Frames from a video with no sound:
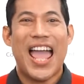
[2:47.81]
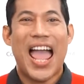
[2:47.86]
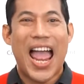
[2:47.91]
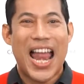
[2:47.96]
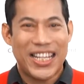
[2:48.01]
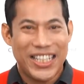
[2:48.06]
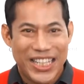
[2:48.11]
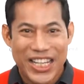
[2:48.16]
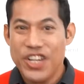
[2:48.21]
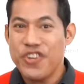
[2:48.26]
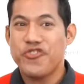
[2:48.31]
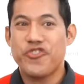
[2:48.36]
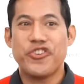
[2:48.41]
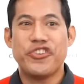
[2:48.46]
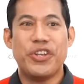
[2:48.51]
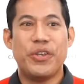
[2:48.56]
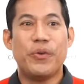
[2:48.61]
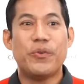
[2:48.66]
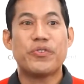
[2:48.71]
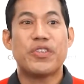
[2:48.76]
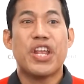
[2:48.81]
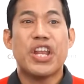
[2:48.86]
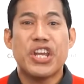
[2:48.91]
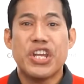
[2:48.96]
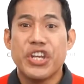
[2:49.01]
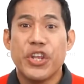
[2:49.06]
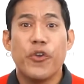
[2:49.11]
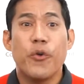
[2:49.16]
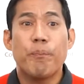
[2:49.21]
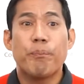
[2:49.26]
and introduce
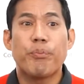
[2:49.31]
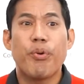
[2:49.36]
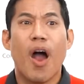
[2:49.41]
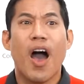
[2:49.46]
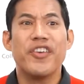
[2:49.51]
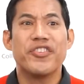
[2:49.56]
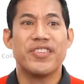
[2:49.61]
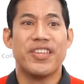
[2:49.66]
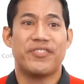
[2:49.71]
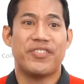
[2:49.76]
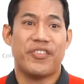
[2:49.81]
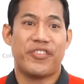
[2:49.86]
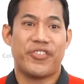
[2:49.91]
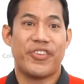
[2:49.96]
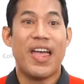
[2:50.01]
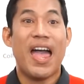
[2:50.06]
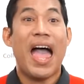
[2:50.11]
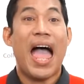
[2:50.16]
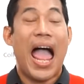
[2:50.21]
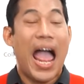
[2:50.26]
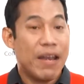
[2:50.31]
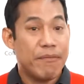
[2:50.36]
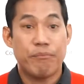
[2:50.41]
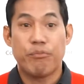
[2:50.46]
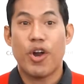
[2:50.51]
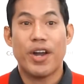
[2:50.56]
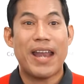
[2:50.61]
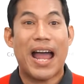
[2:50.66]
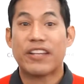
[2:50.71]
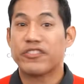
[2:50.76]
new processes and
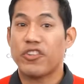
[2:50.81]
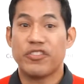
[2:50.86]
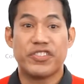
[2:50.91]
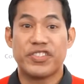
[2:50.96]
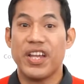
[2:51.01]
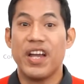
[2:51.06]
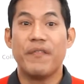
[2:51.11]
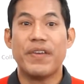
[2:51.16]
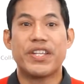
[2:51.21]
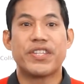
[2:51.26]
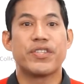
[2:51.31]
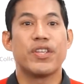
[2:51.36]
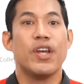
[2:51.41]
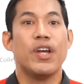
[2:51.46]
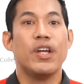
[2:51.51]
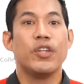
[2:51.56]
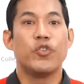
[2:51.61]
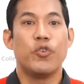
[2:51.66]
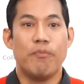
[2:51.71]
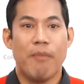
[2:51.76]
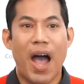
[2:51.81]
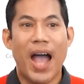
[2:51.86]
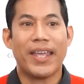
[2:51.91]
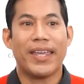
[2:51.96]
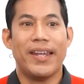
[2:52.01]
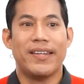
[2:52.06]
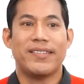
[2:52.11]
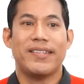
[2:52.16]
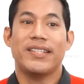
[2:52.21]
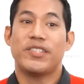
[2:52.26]
products or services to market,